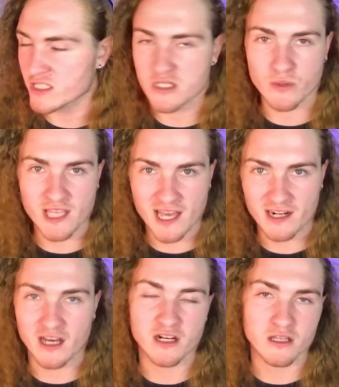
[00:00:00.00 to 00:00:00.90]
So again,
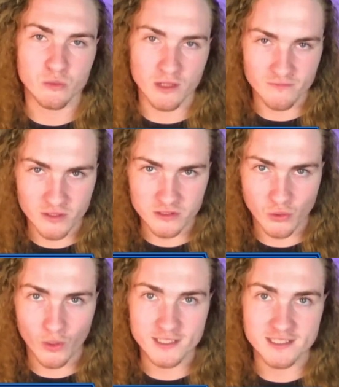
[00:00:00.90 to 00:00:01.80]
another one of those
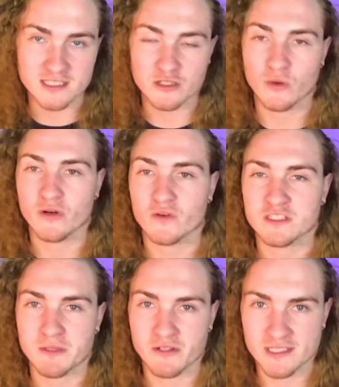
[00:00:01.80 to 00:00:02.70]
coins that's going to
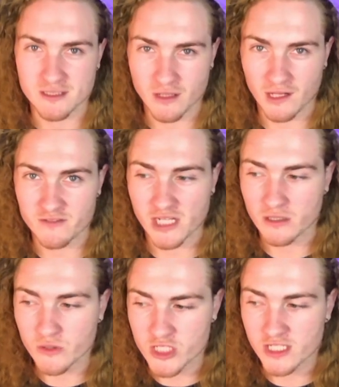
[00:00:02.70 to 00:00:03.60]
experience a lot of
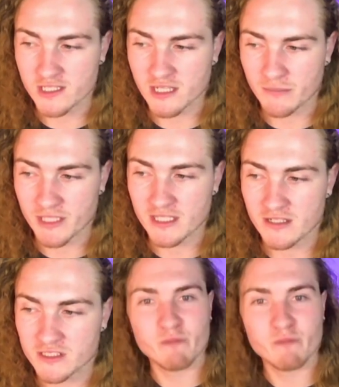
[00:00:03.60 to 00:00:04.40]
dilution in the coming years.